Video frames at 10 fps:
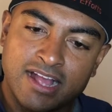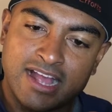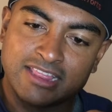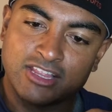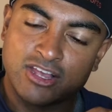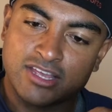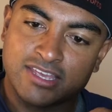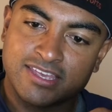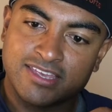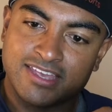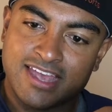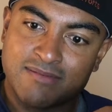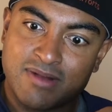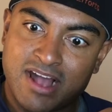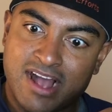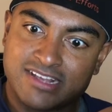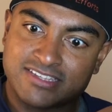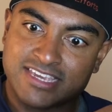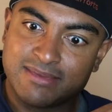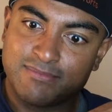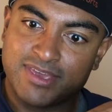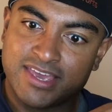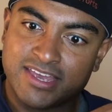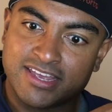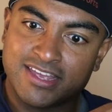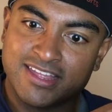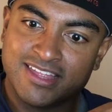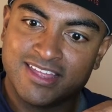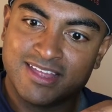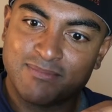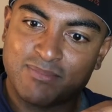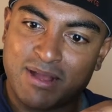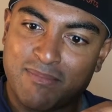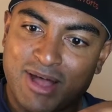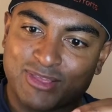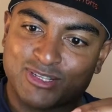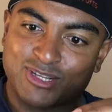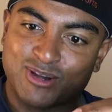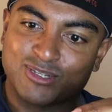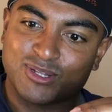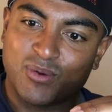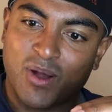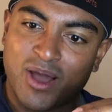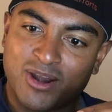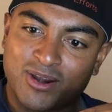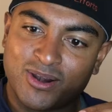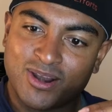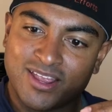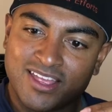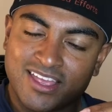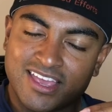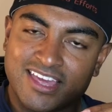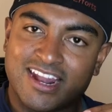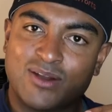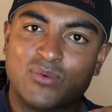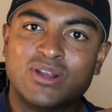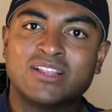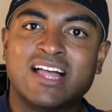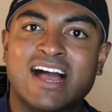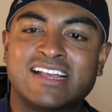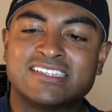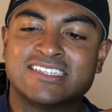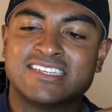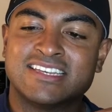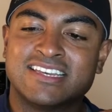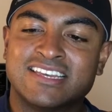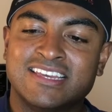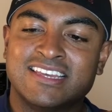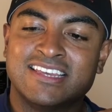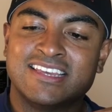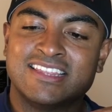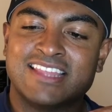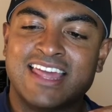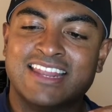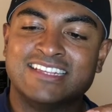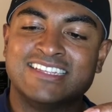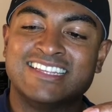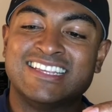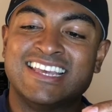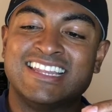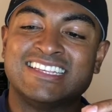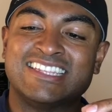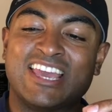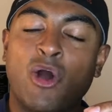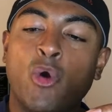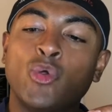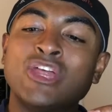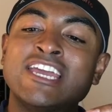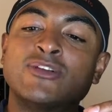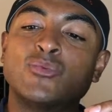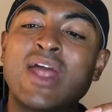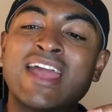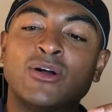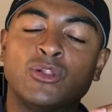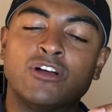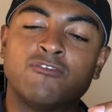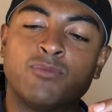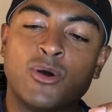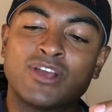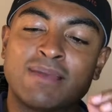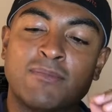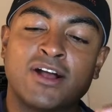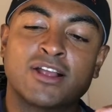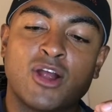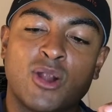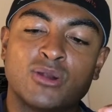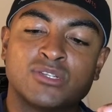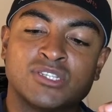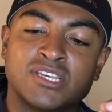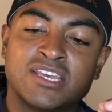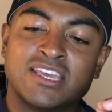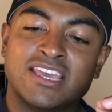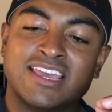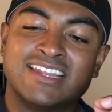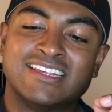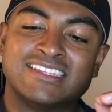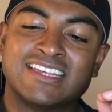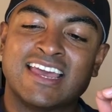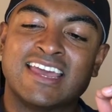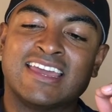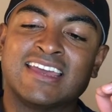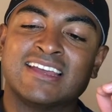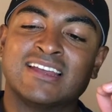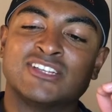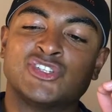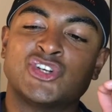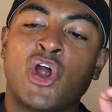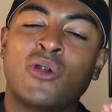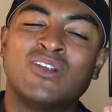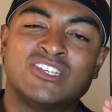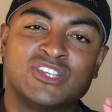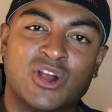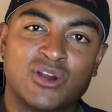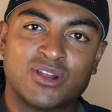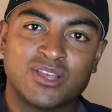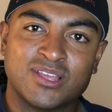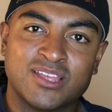I look and my eyes get big. My mouth starts to water, and I realize that it is the holy grail of Pokemon cards. It is a Charizard,